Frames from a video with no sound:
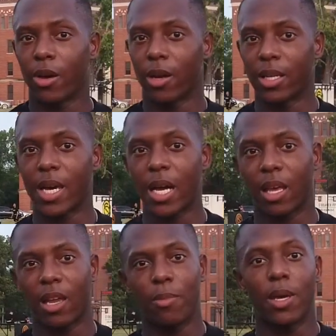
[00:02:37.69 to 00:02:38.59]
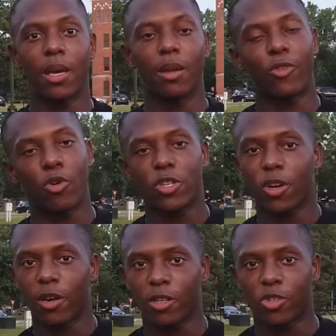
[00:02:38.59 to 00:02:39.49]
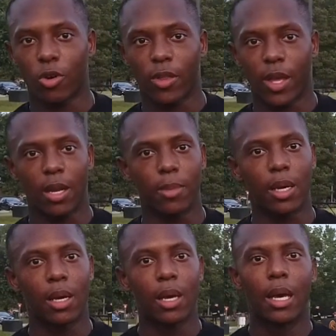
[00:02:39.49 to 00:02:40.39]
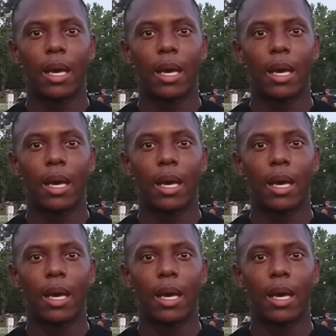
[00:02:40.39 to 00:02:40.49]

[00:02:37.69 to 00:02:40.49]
You're gonna attack the enemy, and of course you're gonna destroy the enemy.